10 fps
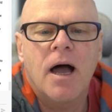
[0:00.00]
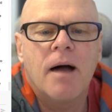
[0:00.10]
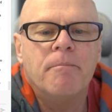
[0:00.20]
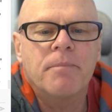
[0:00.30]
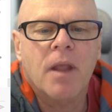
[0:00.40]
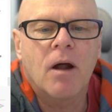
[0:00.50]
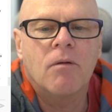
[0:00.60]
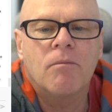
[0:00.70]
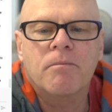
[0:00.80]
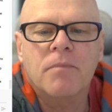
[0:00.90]
Um,
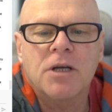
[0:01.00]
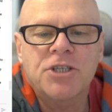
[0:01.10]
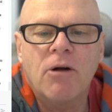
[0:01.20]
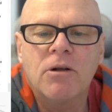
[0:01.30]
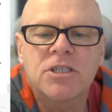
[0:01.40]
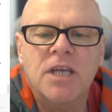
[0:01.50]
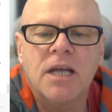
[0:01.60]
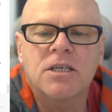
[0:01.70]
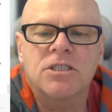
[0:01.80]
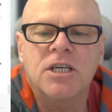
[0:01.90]
Gerald
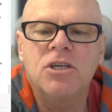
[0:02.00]
said,